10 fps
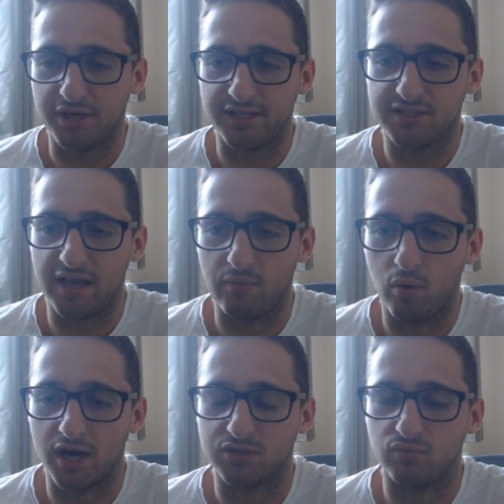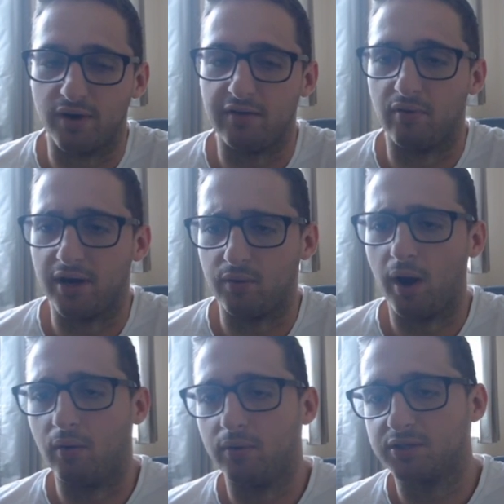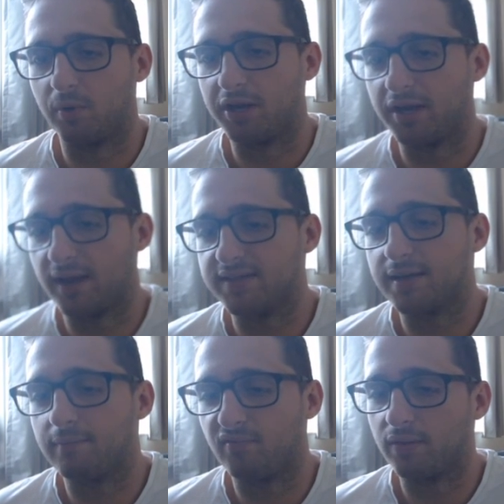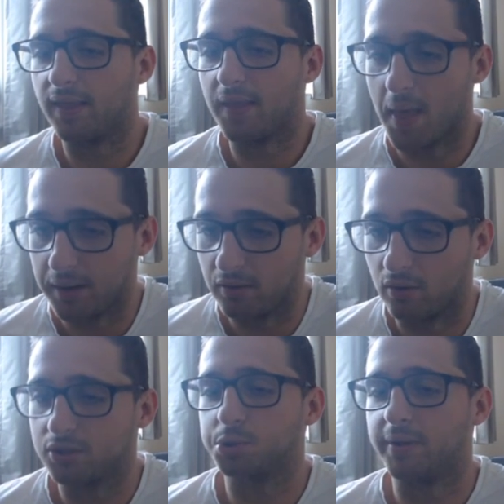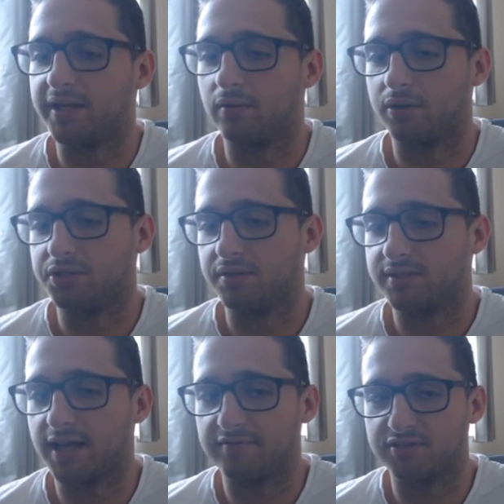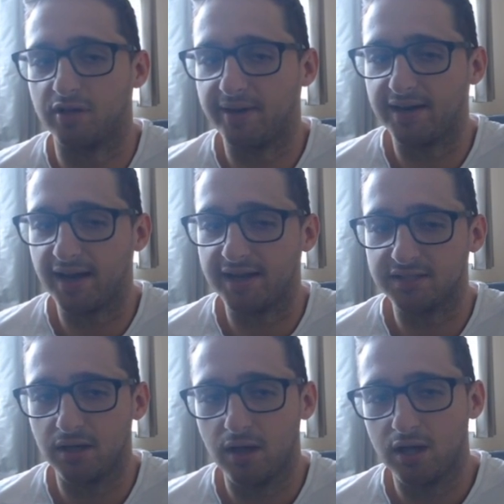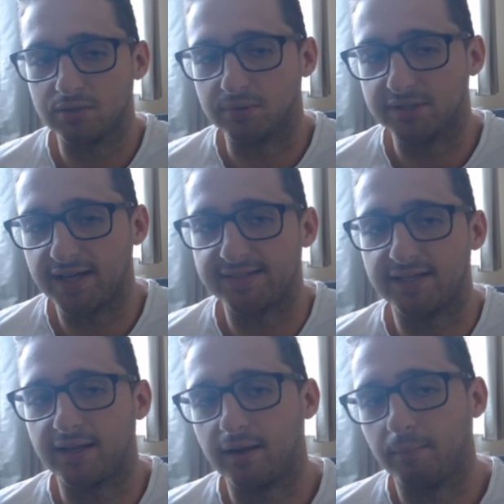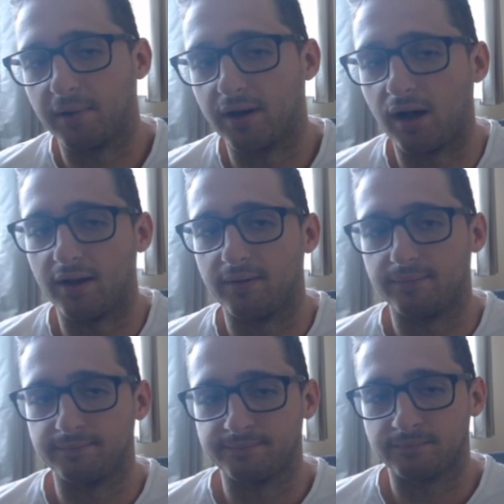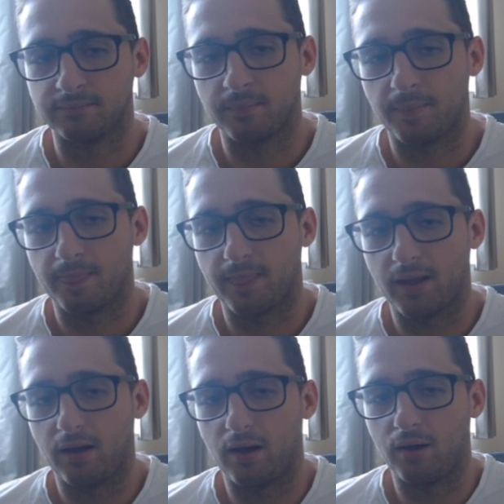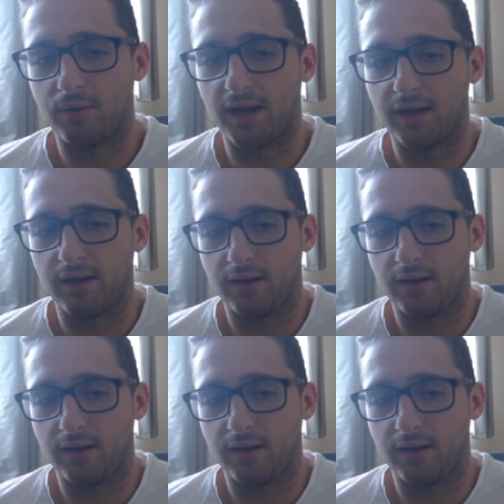It works really, really well. It's when you can get this info that they're not tree crossed, you can save so many nades towards getting banana. Okay.